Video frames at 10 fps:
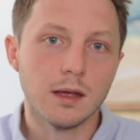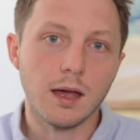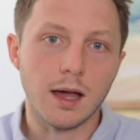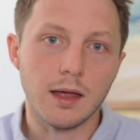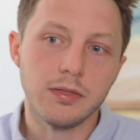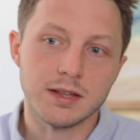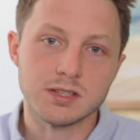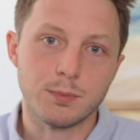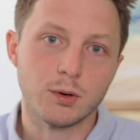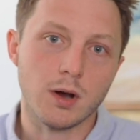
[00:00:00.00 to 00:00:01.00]
That's
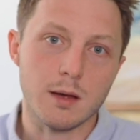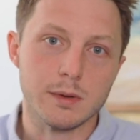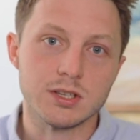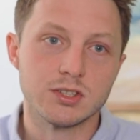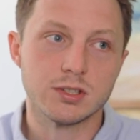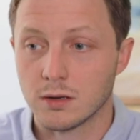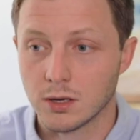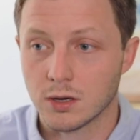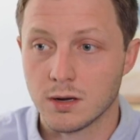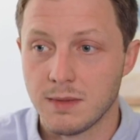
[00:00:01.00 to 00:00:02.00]
a promise.
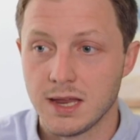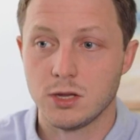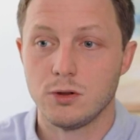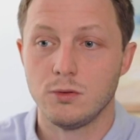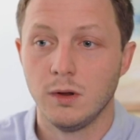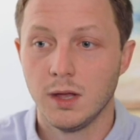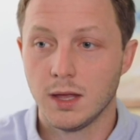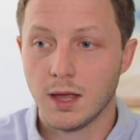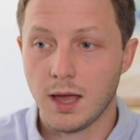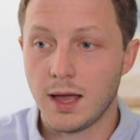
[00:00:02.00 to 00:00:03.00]
They're going to make you
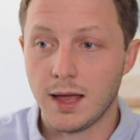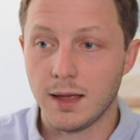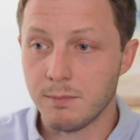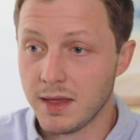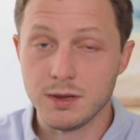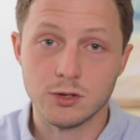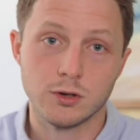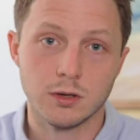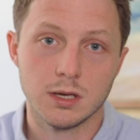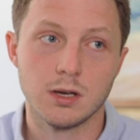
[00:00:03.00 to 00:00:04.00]
maybe $1
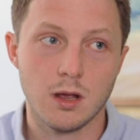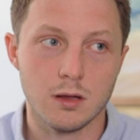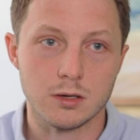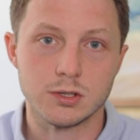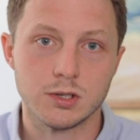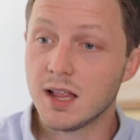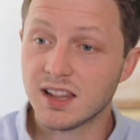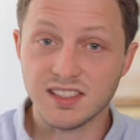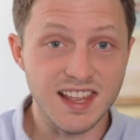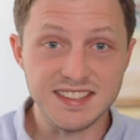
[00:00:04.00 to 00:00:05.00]
trillion.
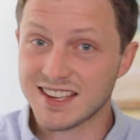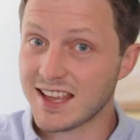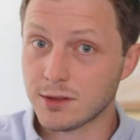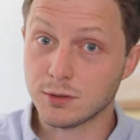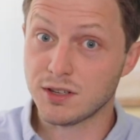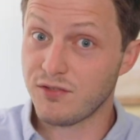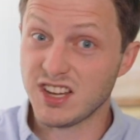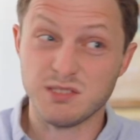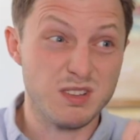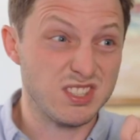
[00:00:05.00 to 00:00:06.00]
Let's get those
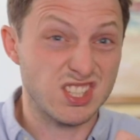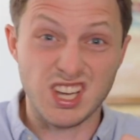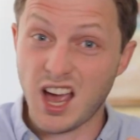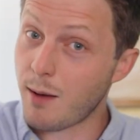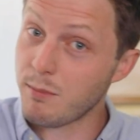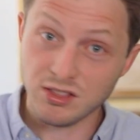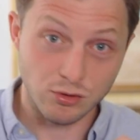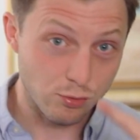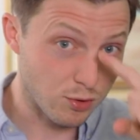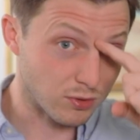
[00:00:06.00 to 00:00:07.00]
investments coming
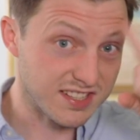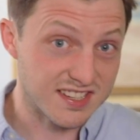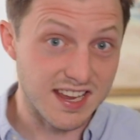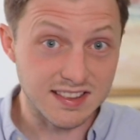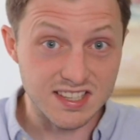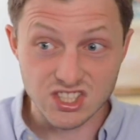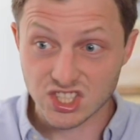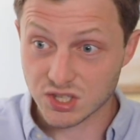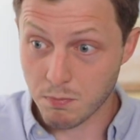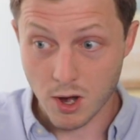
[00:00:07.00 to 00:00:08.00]
through. Let's get these
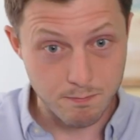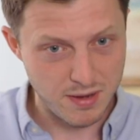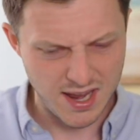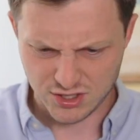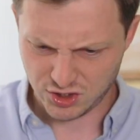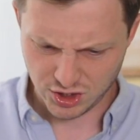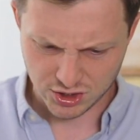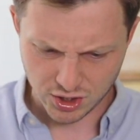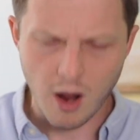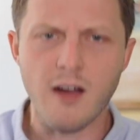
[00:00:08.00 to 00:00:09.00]
smart pants
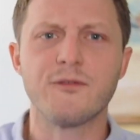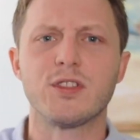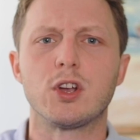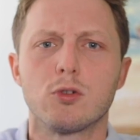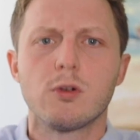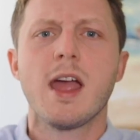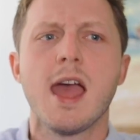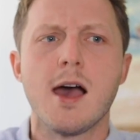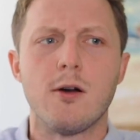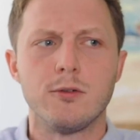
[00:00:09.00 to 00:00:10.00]
just off the
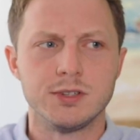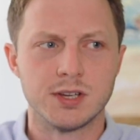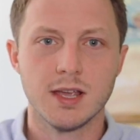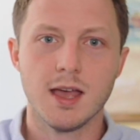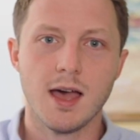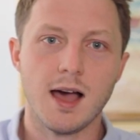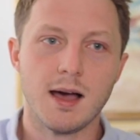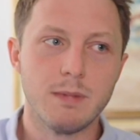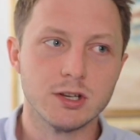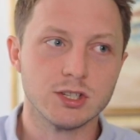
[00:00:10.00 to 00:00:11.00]
ground,
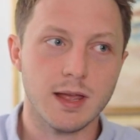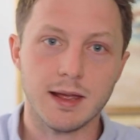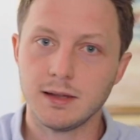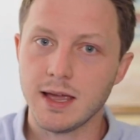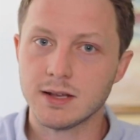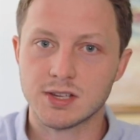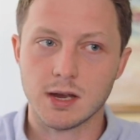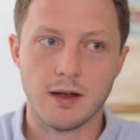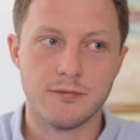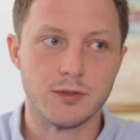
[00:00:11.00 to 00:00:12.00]
much like legs get
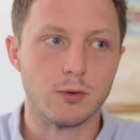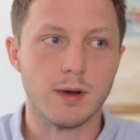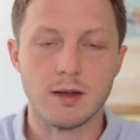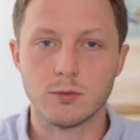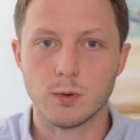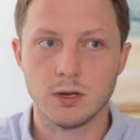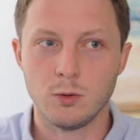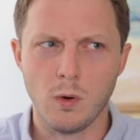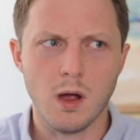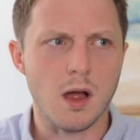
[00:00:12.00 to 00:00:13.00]
off the ground when you
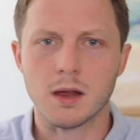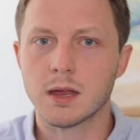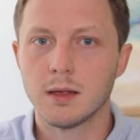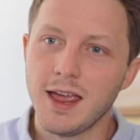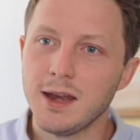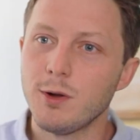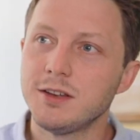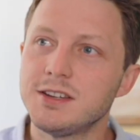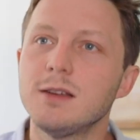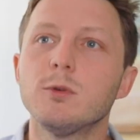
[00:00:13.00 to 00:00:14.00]
walk. Anyway,
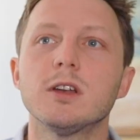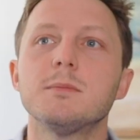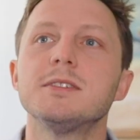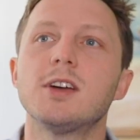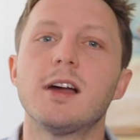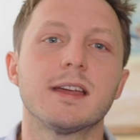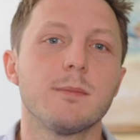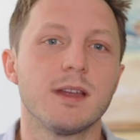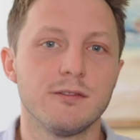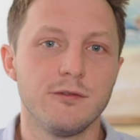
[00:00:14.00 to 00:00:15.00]
today we're going to be talking
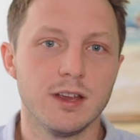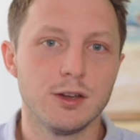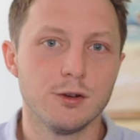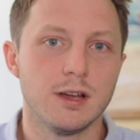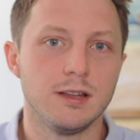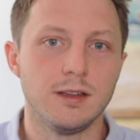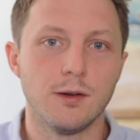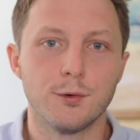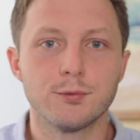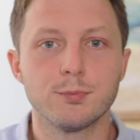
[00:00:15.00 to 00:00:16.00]
about a figure in the
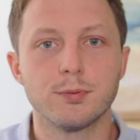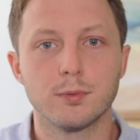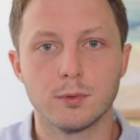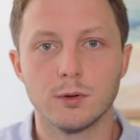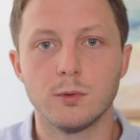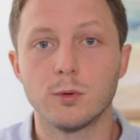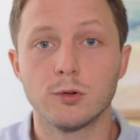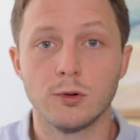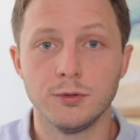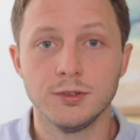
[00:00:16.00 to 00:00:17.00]
entrepreneurial
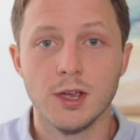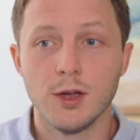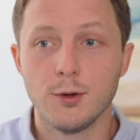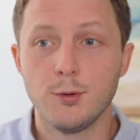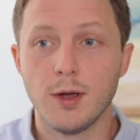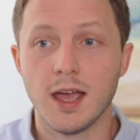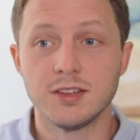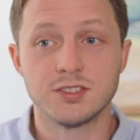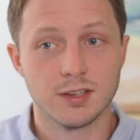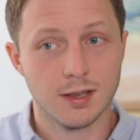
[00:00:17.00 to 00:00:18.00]
world who
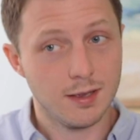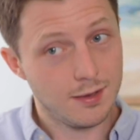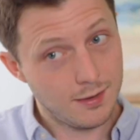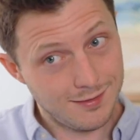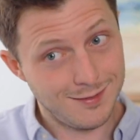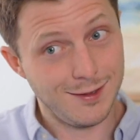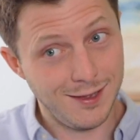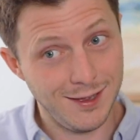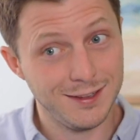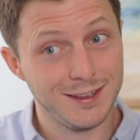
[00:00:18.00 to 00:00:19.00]
has,
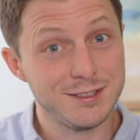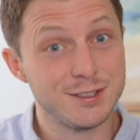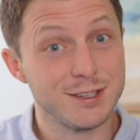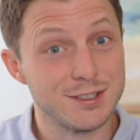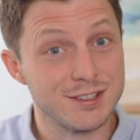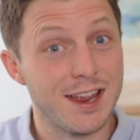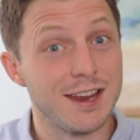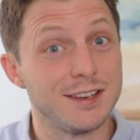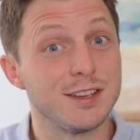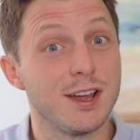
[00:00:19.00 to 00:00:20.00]
let's just
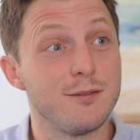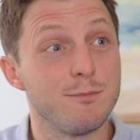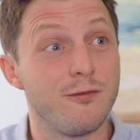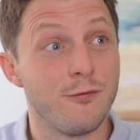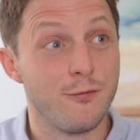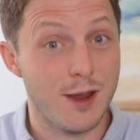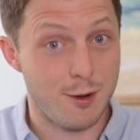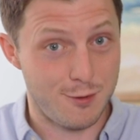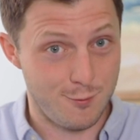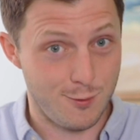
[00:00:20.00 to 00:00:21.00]
say, done
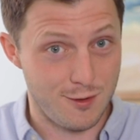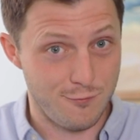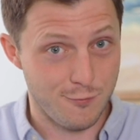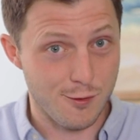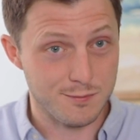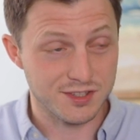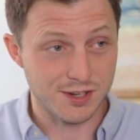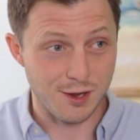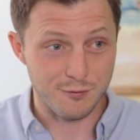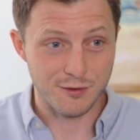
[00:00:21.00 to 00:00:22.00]
very well for
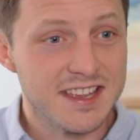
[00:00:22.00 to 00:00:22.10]
himself.